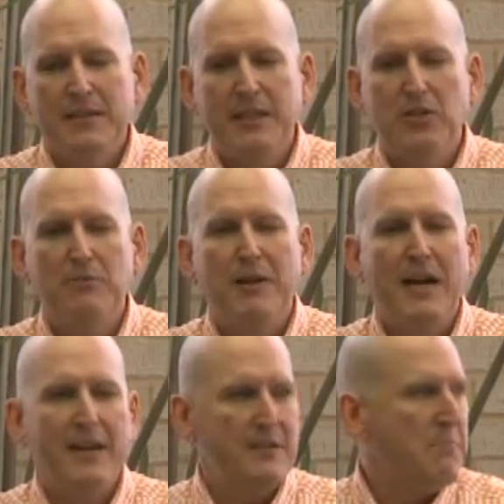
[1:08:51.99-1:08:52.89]
killed
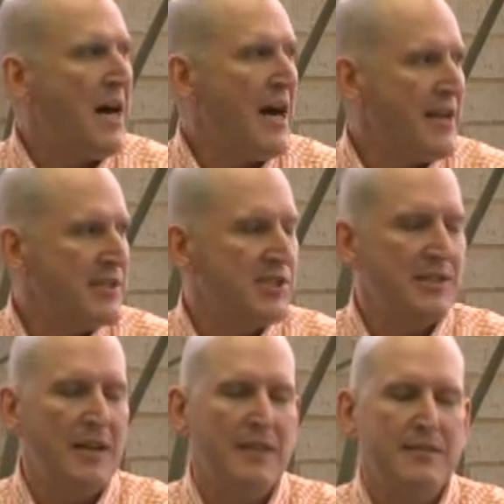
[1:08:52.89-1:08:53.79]
by the
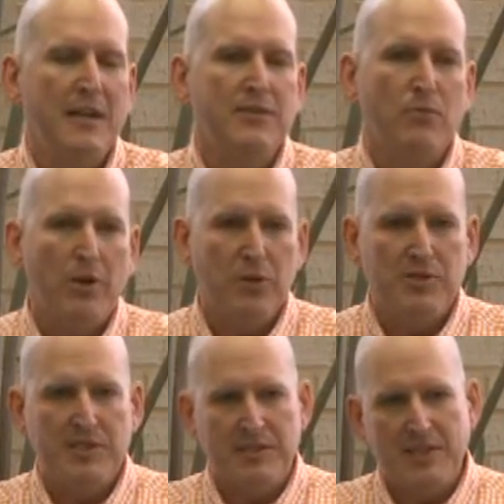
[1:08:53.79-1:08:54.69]
mines on the
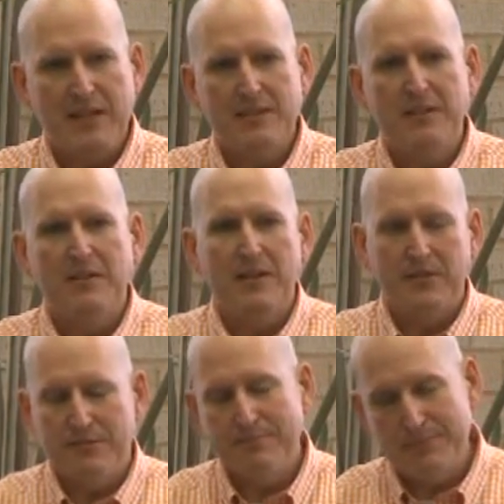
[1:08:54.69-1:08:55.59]
roads in South Carolina,
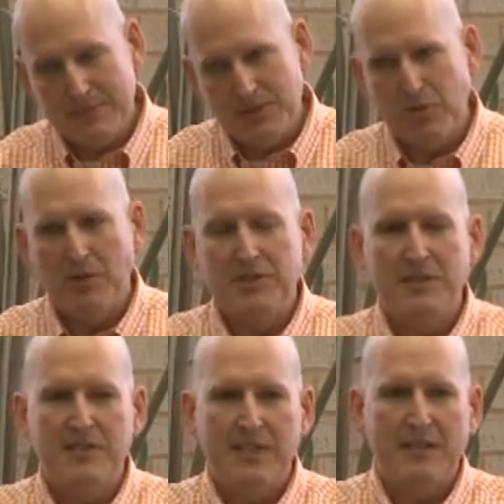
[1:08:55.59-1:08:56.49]
or
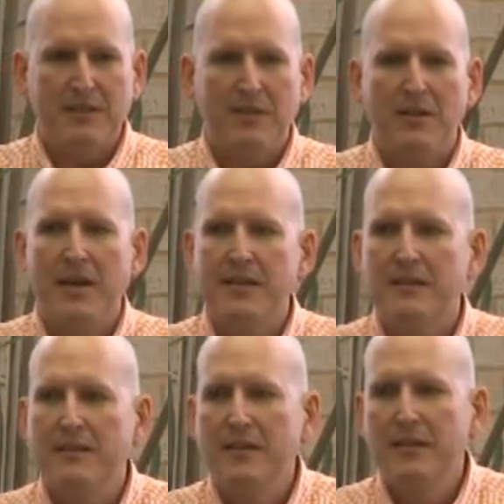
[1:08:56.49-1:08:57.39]
Georgia, South Carolina.